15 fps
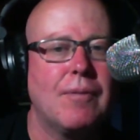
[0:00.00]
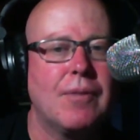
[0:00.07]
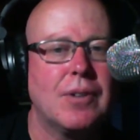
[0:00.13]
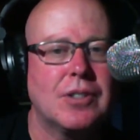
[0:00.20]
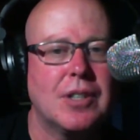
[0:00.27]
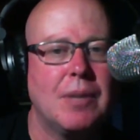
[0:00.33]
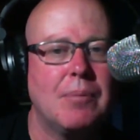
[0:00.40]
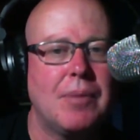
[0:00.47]
for
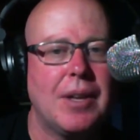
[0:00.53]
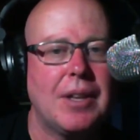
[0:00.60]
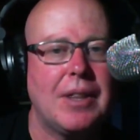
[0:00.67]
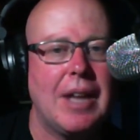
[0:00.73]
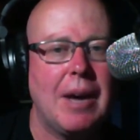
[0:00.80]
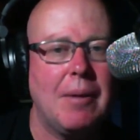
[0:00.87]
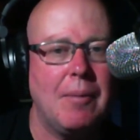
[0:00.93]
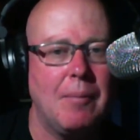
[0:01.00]

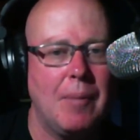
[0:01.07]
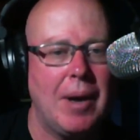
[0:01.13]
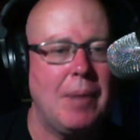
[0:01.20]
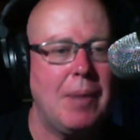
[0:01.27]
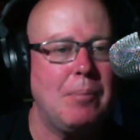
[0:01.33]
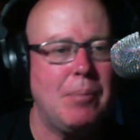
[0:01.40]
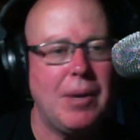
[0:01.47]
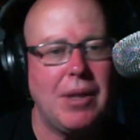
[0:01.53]
something that
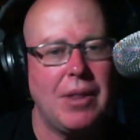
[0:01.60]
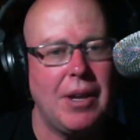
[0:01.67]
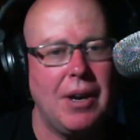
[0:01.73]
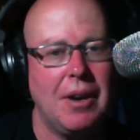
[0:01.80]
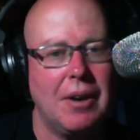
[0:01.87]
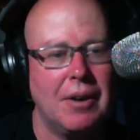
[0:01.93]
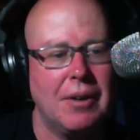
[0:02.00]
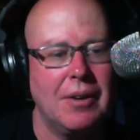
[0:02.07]
might be
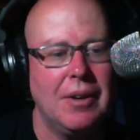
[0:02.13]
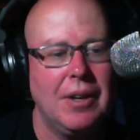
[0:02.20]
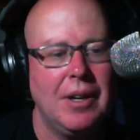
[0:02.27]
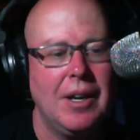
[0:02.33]
there,